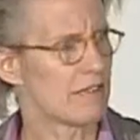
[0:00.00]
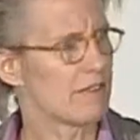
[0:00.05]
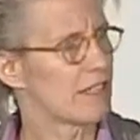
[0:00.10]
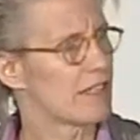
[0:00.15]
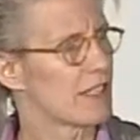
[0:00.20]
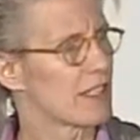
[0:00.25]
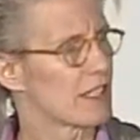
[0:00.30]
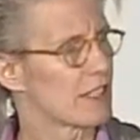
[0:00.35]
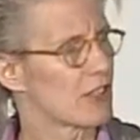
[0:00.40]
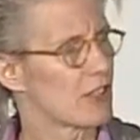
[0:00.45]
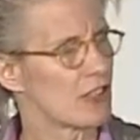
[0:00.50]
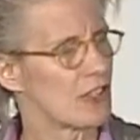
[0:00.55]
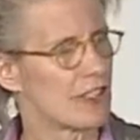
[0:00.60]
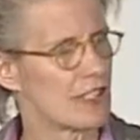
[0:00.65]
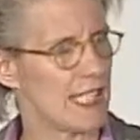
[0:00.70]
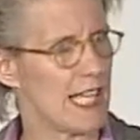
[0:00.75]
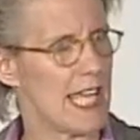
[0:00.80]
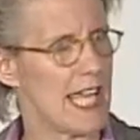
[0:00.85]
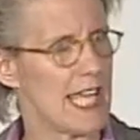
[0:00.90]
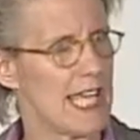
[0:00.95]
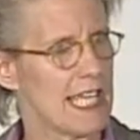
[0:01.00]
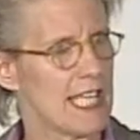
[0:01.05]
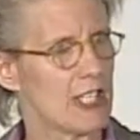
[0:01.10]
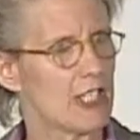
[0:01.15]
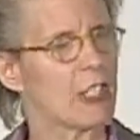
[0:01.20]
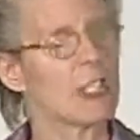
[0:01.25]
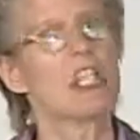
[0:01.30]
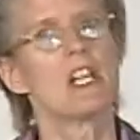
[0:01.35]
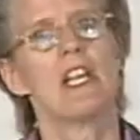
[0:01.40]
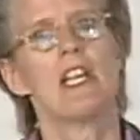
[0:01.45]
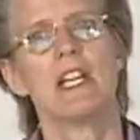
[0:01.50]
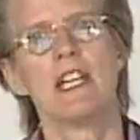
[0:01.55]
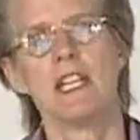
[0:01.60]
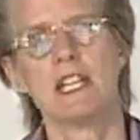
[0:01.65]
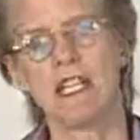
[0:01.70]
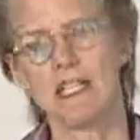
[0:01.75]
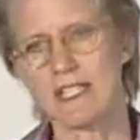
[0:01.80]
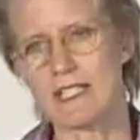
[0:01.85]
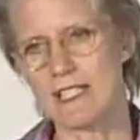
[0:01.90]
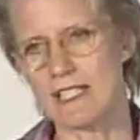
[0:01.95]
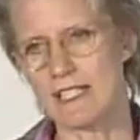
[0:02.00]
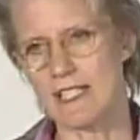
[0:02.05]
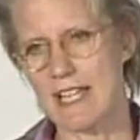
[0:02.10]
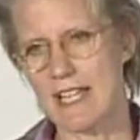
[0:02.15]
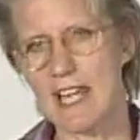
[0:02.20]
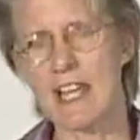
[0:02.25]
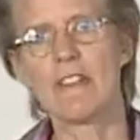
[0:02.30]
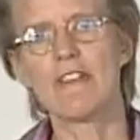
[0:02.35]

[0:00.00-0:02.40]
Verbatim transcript: of the current age, it is that